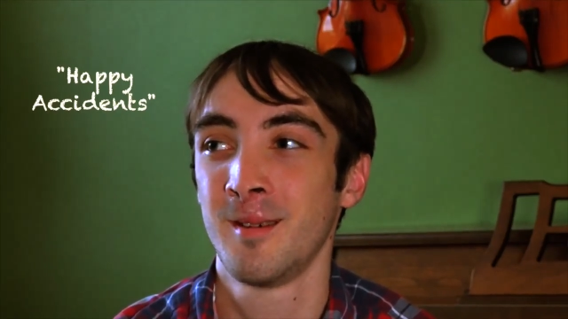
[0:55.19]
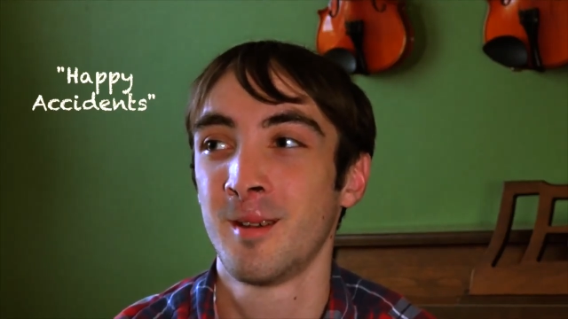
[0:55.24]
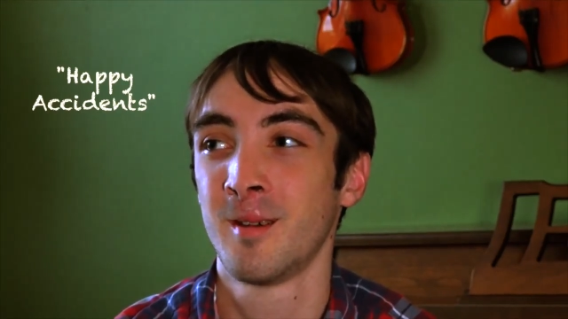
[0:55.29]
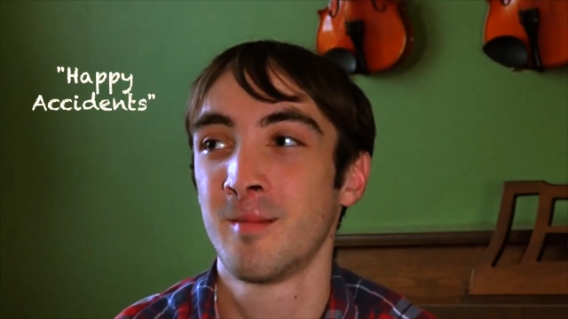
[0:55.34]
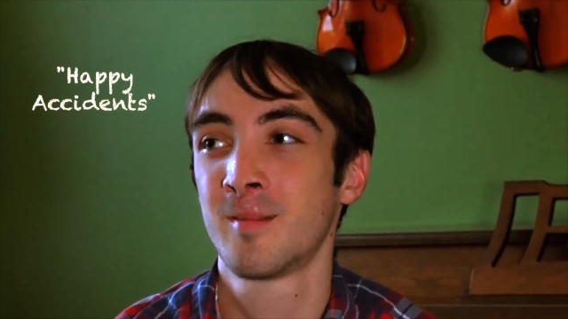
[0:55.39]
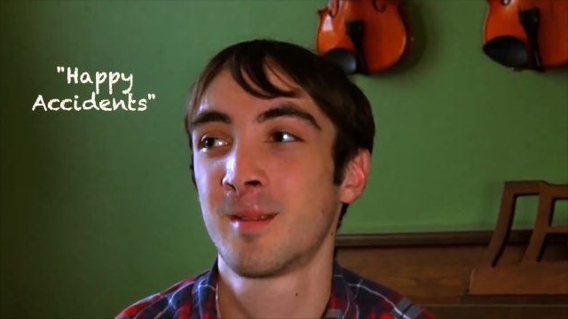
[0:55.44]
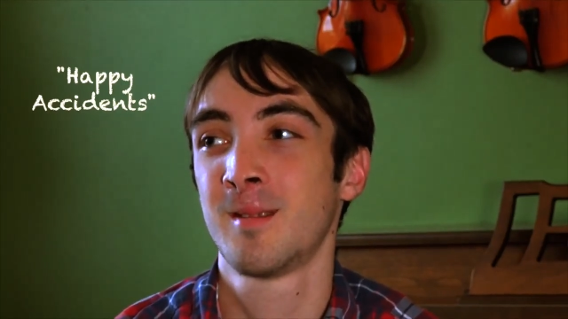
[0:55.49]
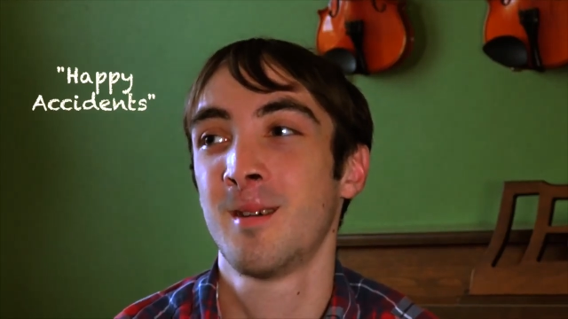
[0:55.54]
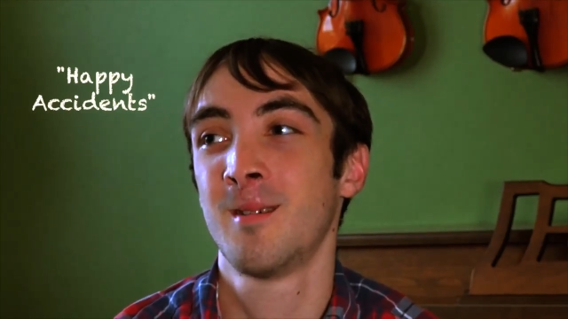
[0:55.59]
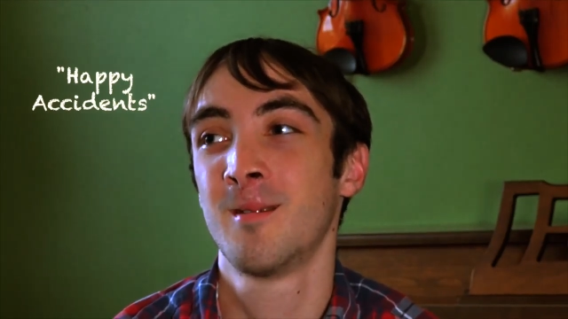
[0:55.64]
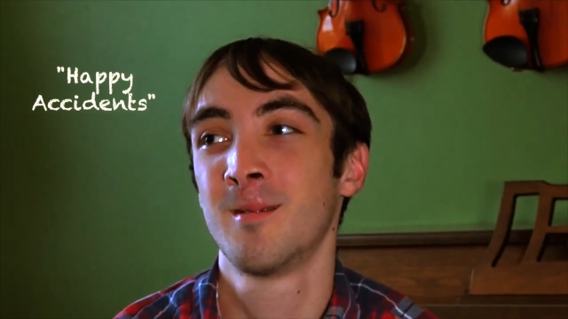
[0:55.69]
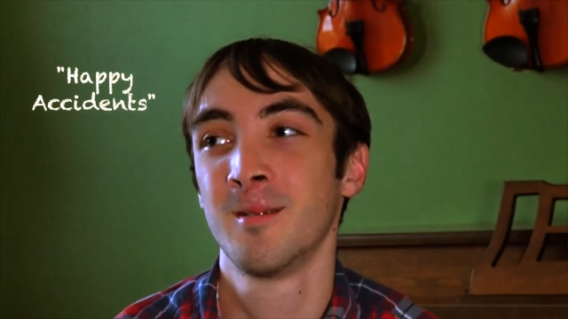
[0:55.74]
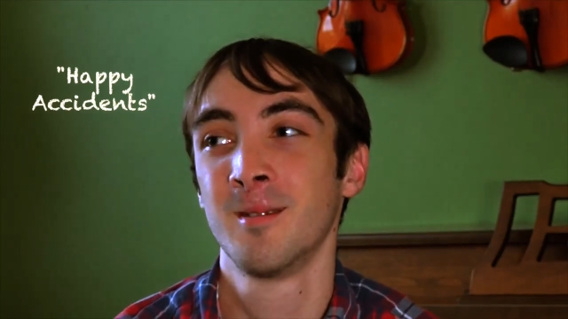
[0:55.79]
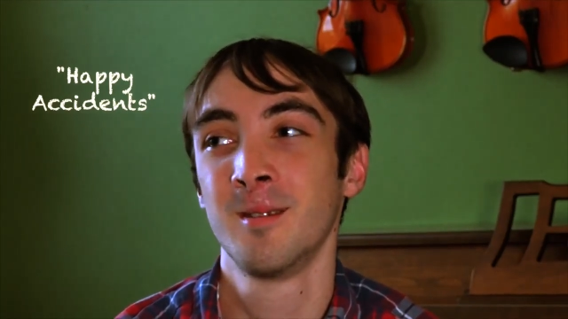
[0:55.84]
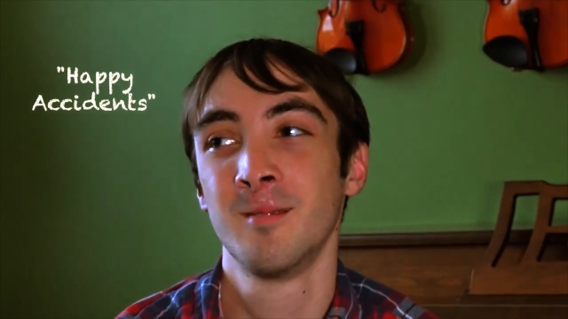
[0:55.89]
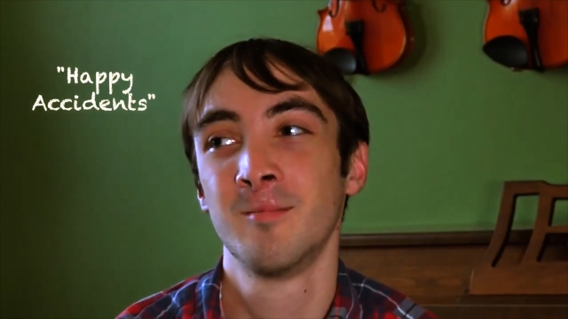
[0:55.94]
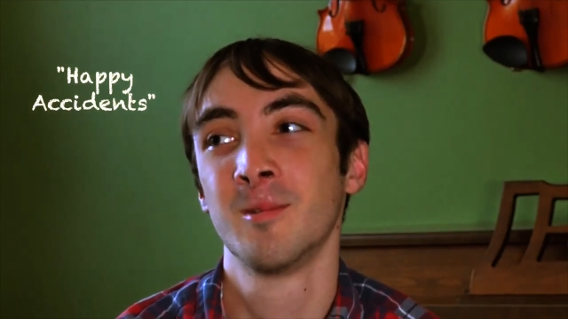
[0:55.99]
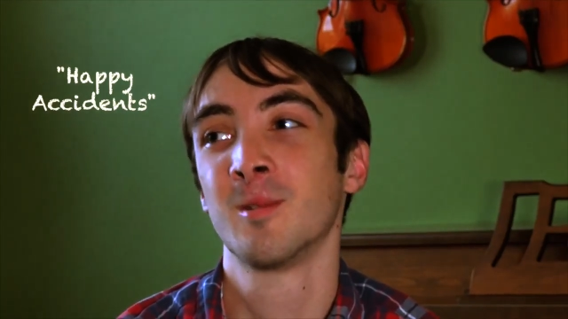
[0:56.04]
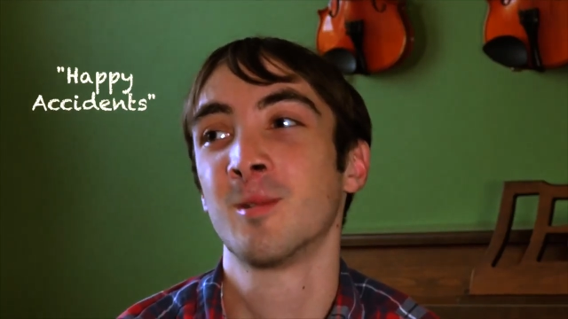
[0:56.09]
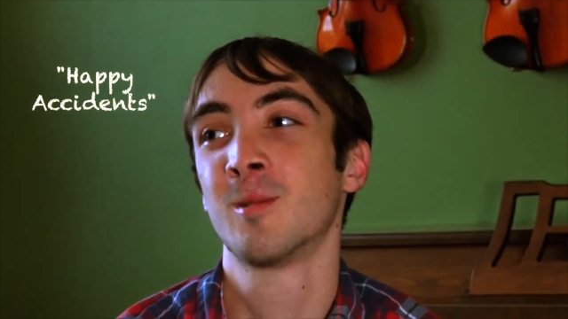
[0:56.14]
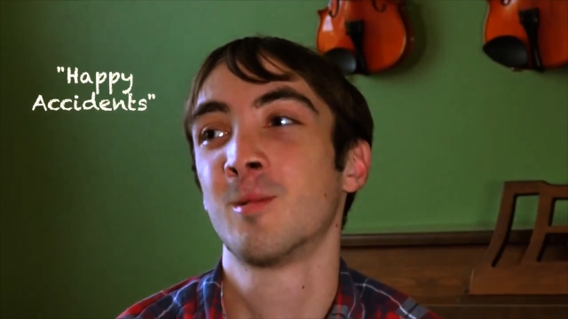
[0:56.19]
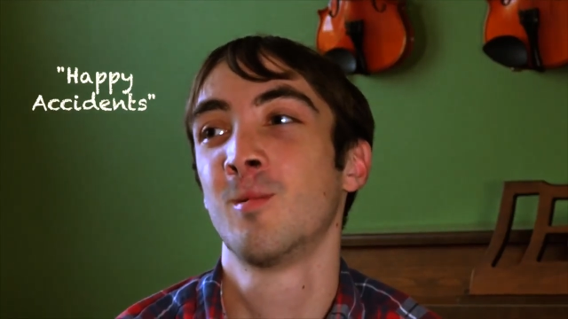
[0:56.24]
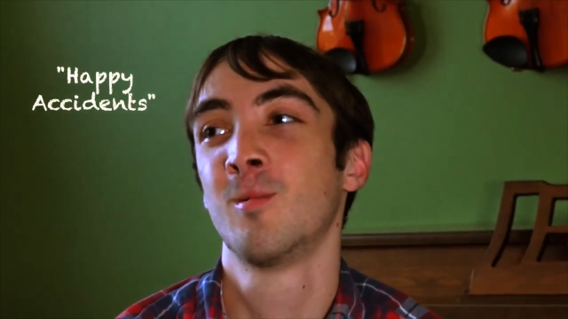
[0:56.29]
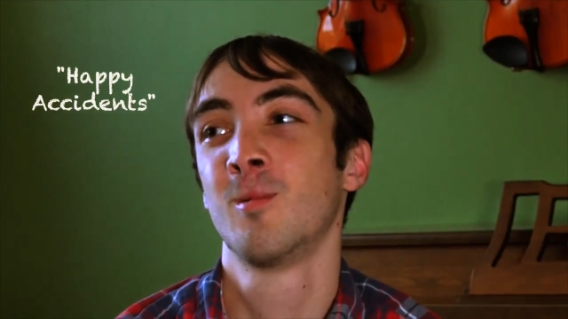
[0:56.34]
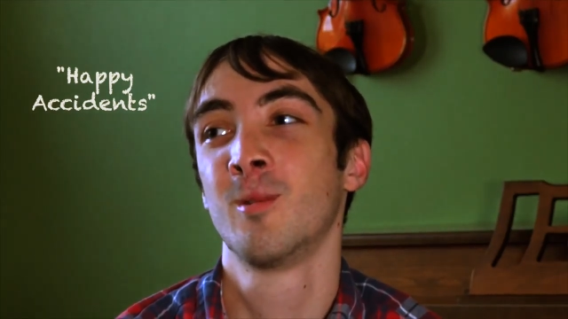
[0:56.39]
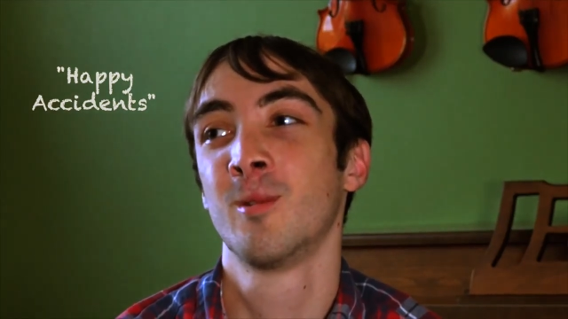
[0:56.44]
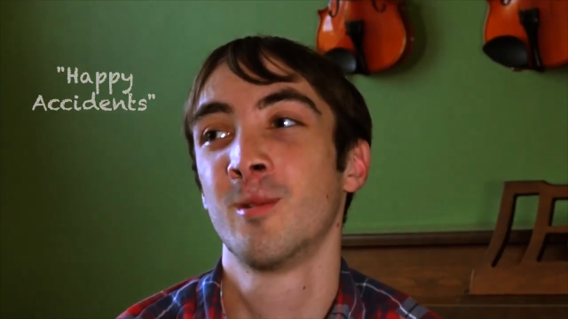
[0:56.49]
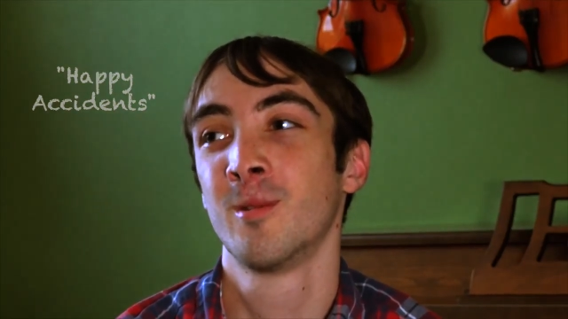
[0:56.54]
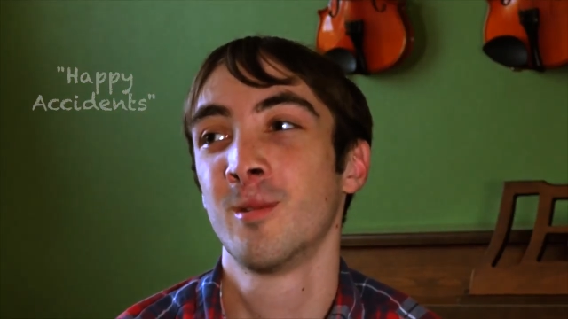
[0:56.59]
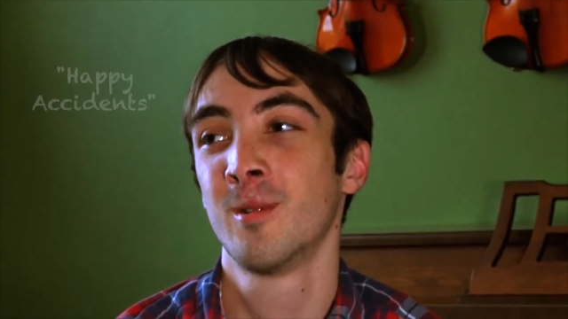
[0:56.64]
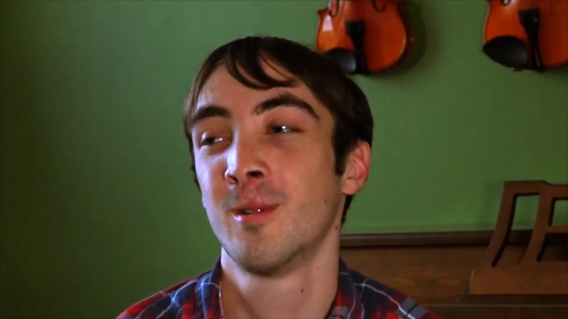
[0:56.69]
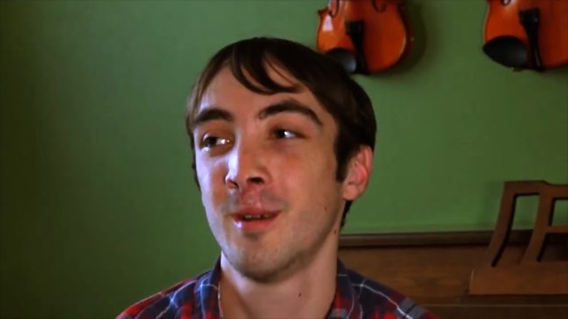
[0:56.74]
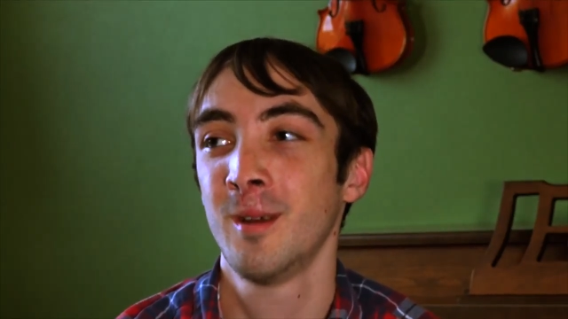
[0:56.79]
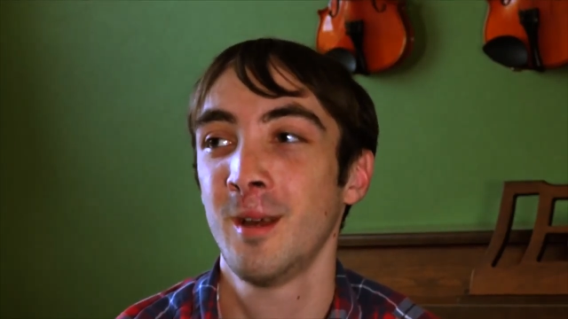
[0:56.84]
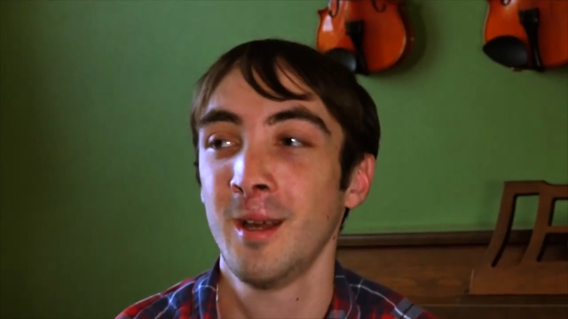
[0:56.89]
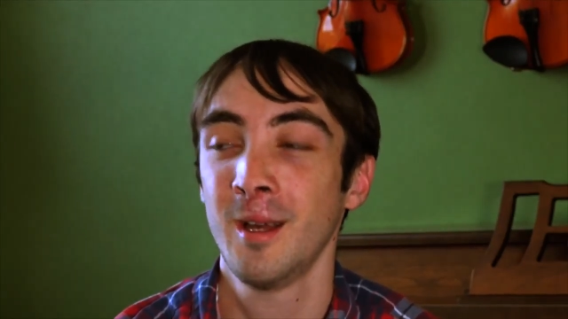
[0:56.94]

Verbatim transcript: end up sounding even cooler